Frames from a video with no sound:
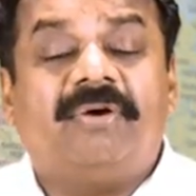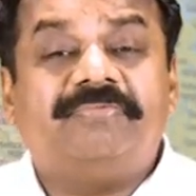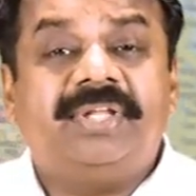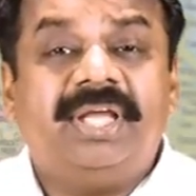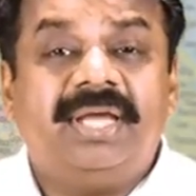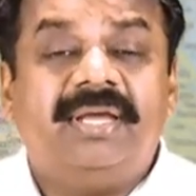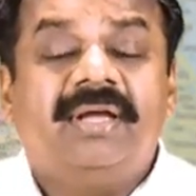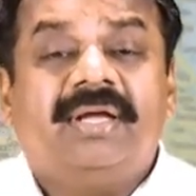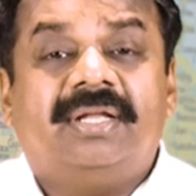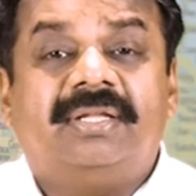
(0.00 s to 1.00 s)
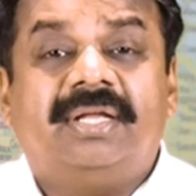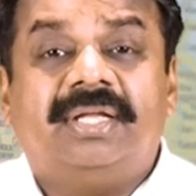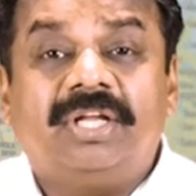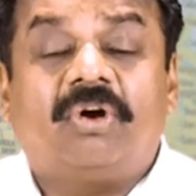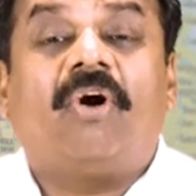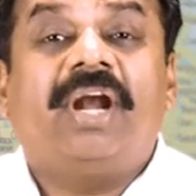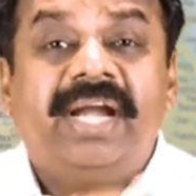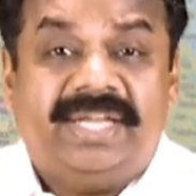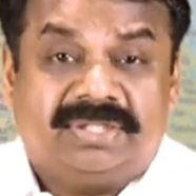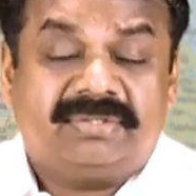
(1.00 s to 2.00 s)
of the
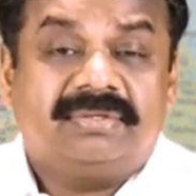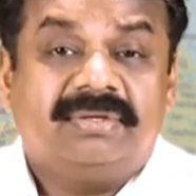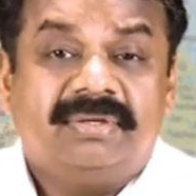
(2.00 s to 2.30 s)
colonies.